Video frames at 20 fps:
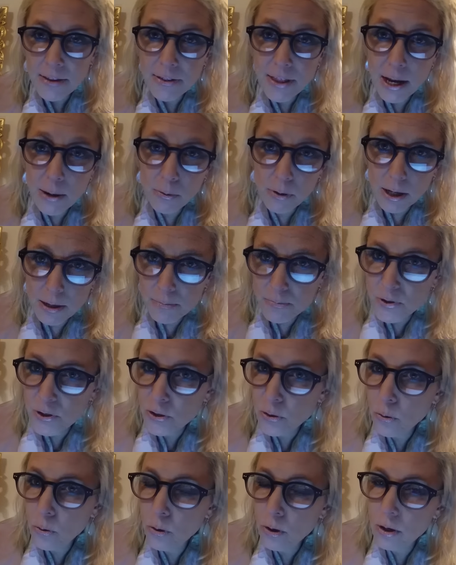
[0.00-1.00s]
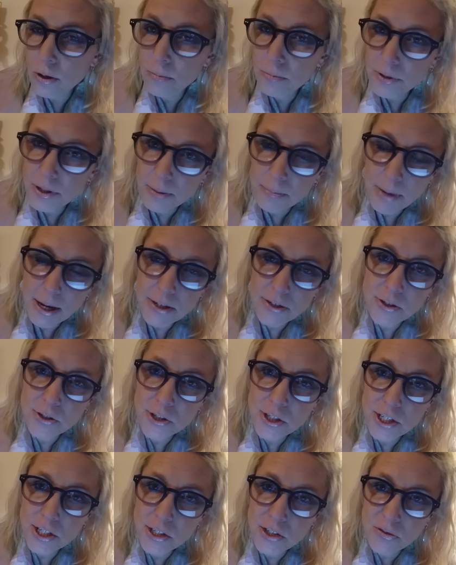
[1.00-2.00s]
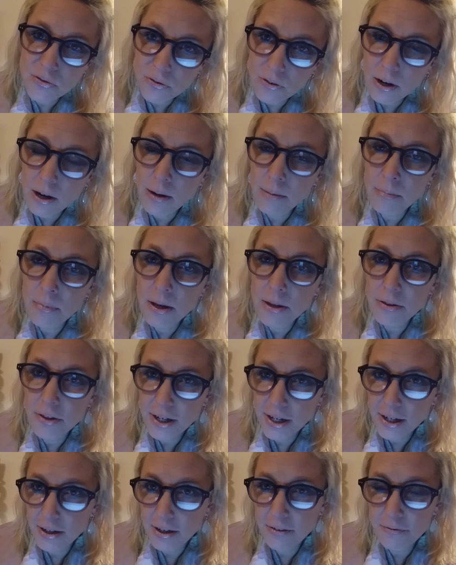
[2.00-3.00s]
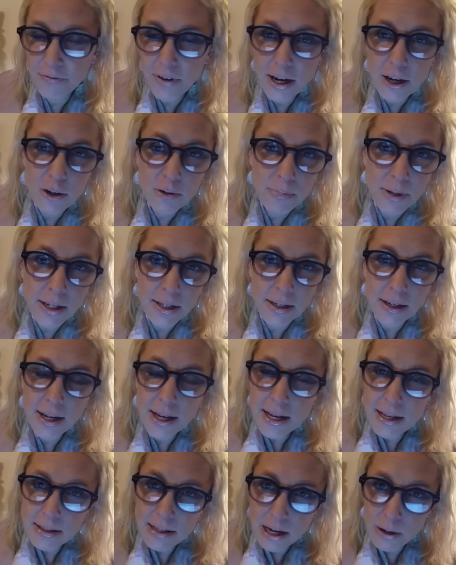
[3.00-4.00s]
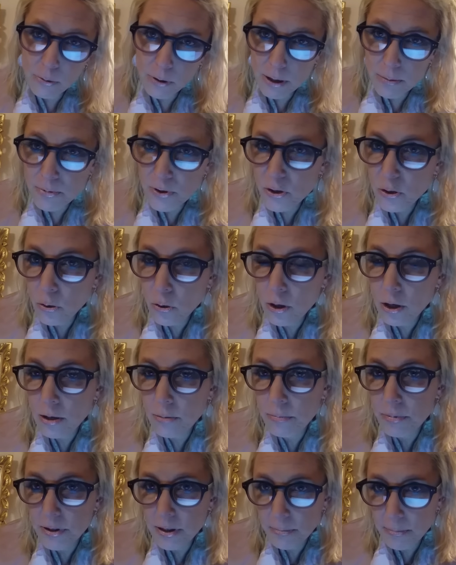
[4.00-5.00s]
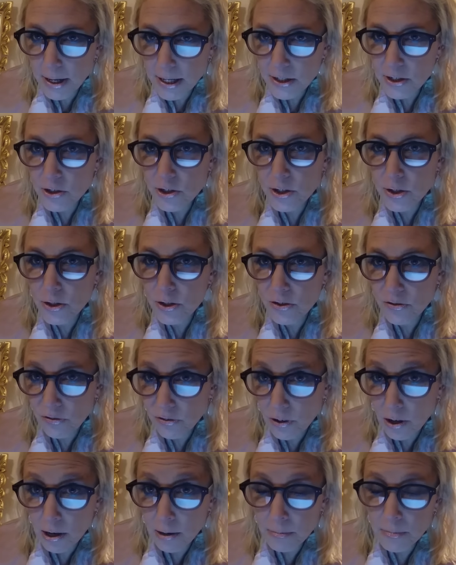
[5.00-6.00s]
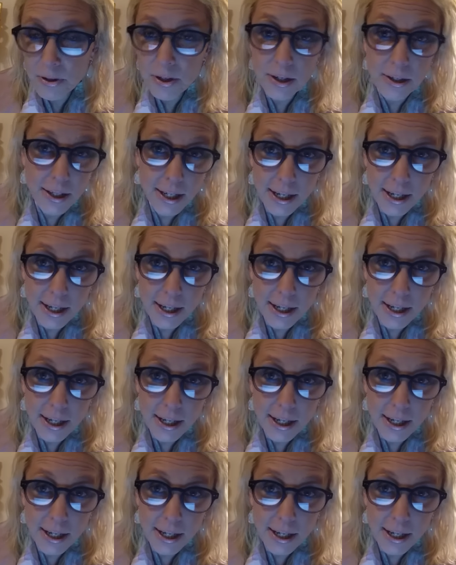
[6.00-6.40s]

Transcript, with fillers: They will absorb the messages from their environment. They will absorb the messages from their